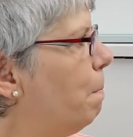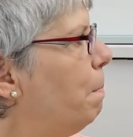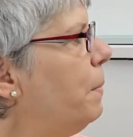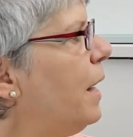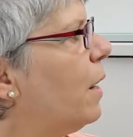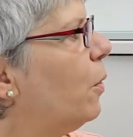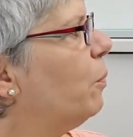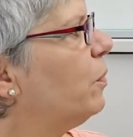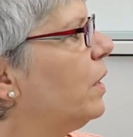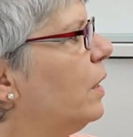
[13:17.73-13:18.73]
Now,
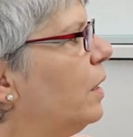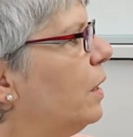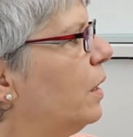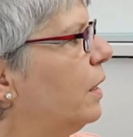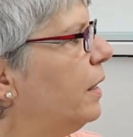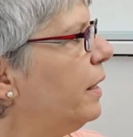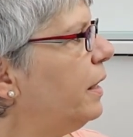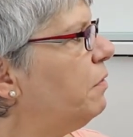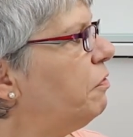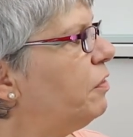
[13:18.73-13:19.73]

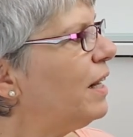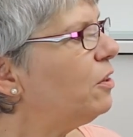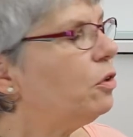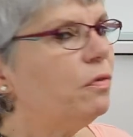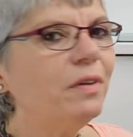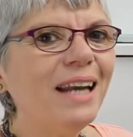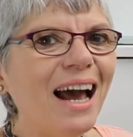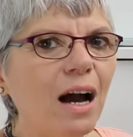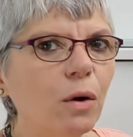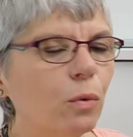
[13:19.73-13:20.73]
in front of
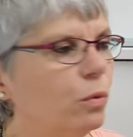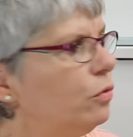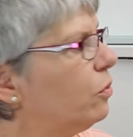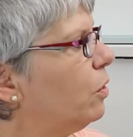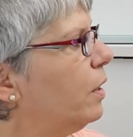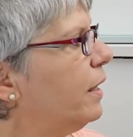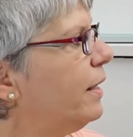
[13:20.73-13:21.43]
nouns,